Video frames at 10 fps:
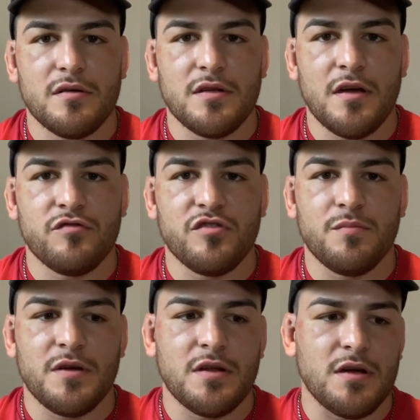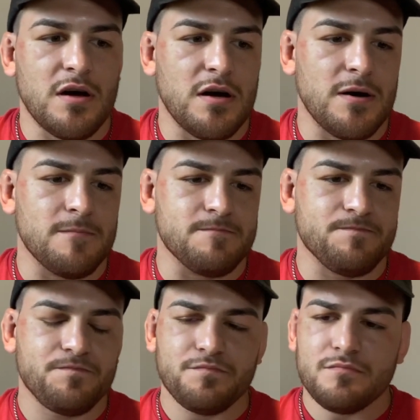Yes, she beat,
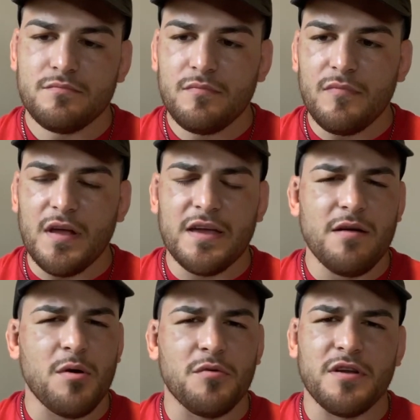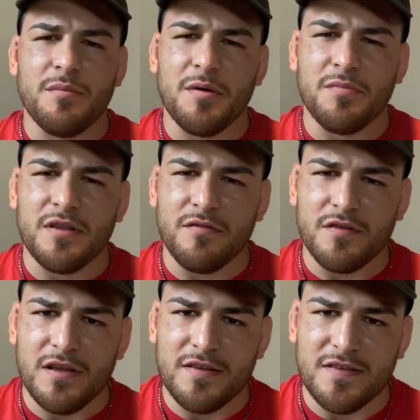can't remember her name, I believe it was
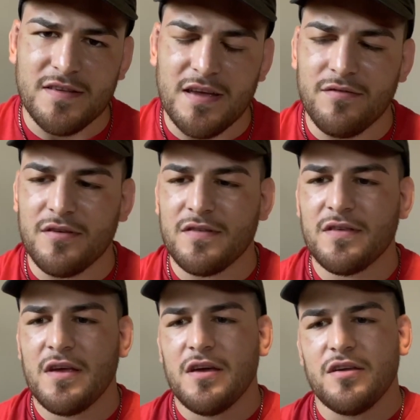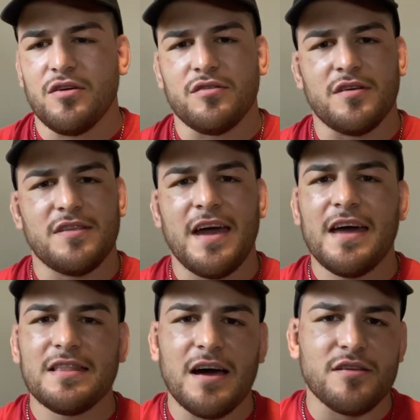Alexis Davis, you know, the
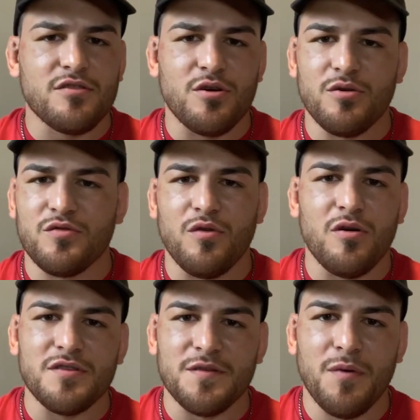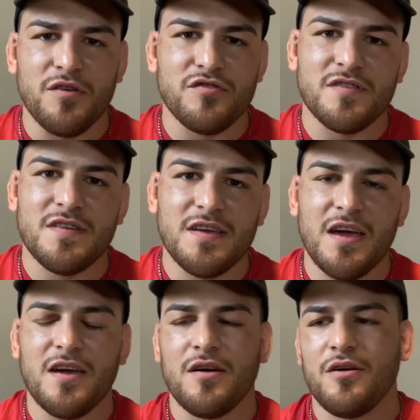headlock throw to all these punches,
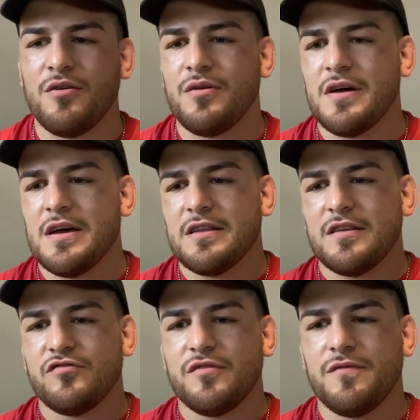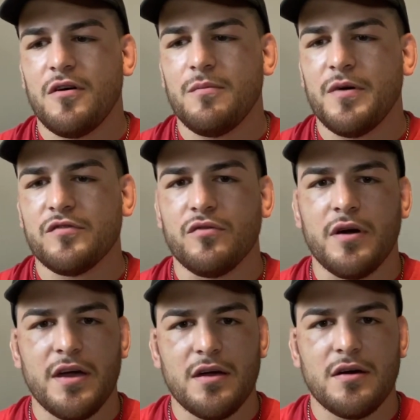TKO. Then she fought Betch
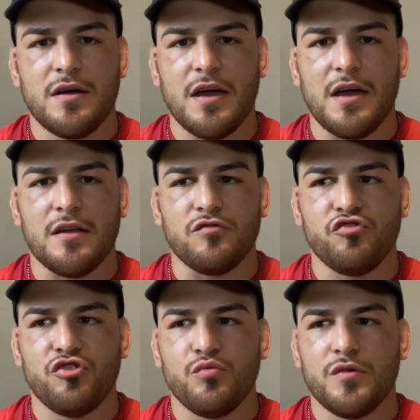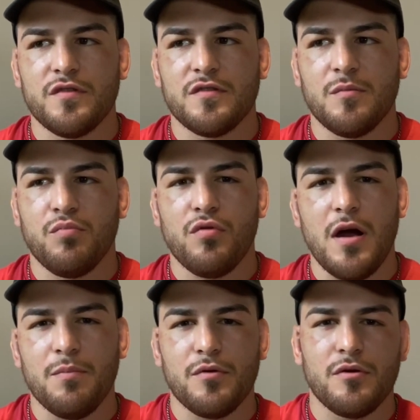Cohea, and she was the
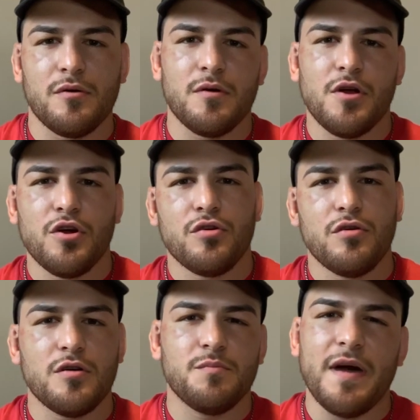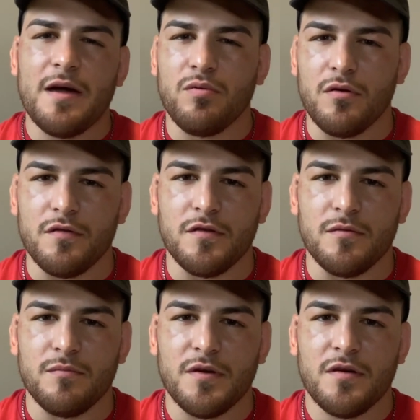proper good bad
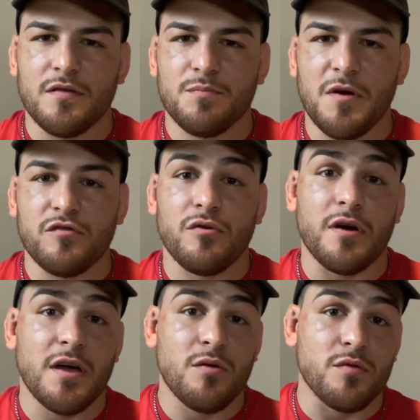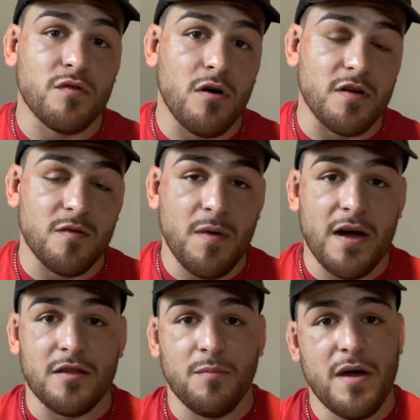person, because Betch Cohea was talking
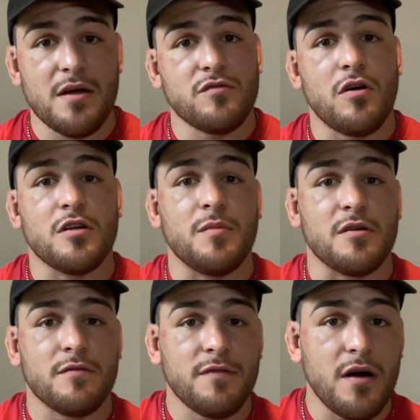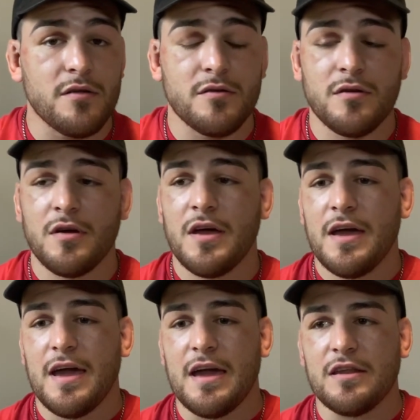smack in the back, talking about her father,
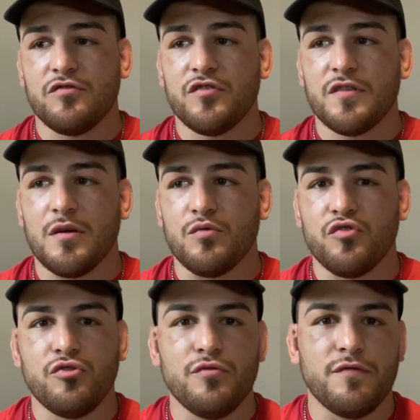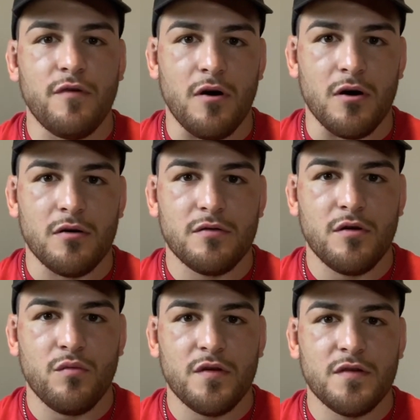and it was too far.
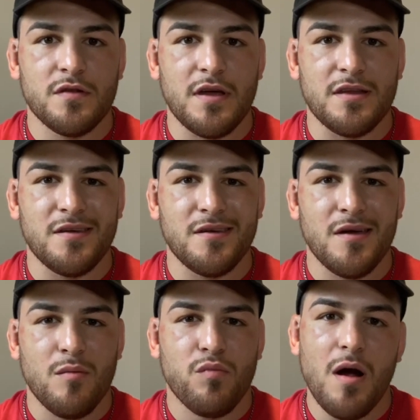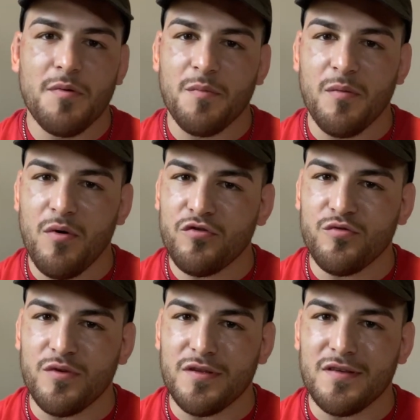There wasn't any proper
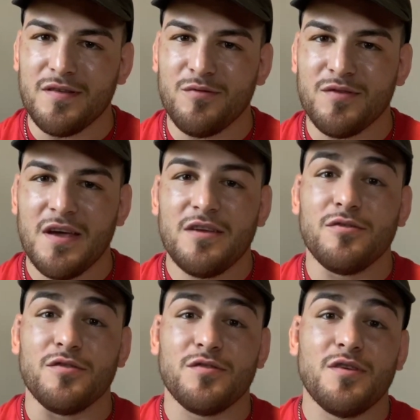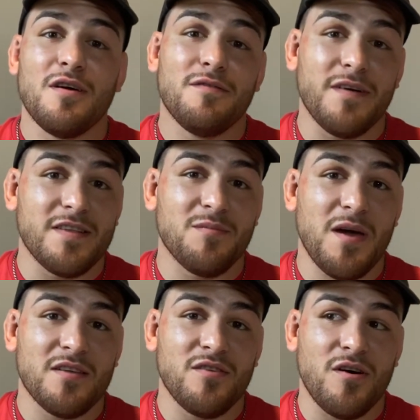promotion with this. There's fight
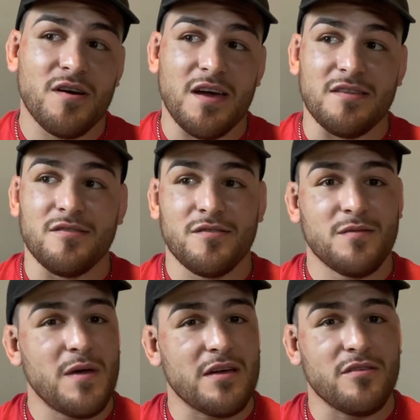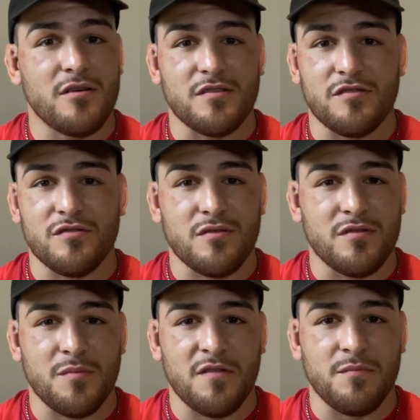smack talk, and there's smack talk that just goes
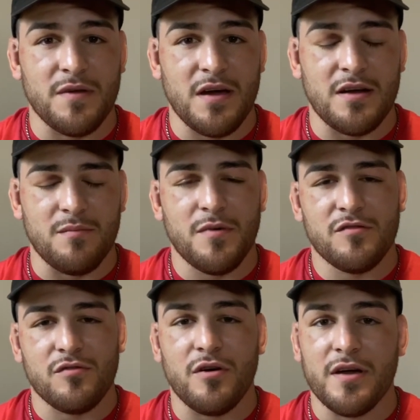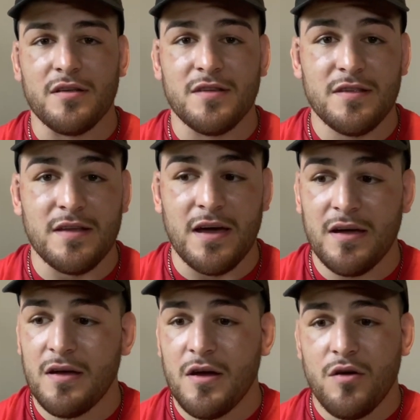above and beyond, and Betch Cohea did that.
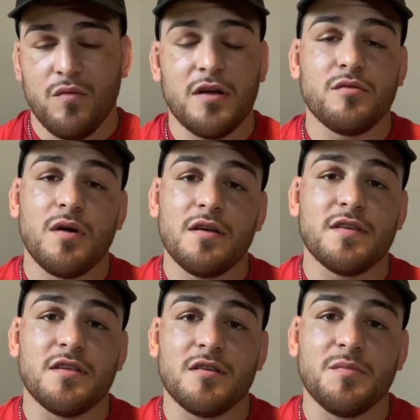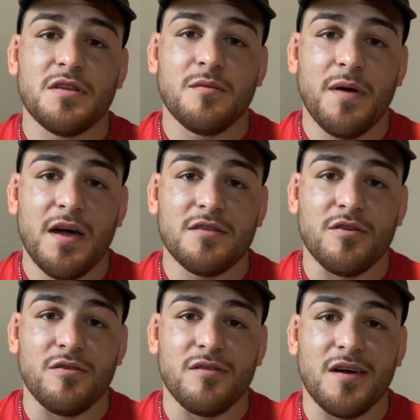Ronda Rousey ended up being the bad
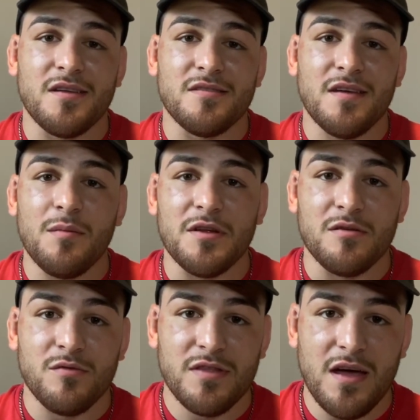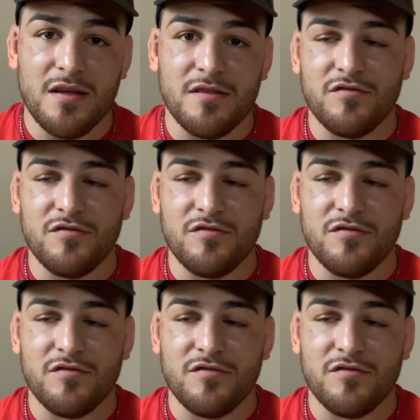girl and dominating with that.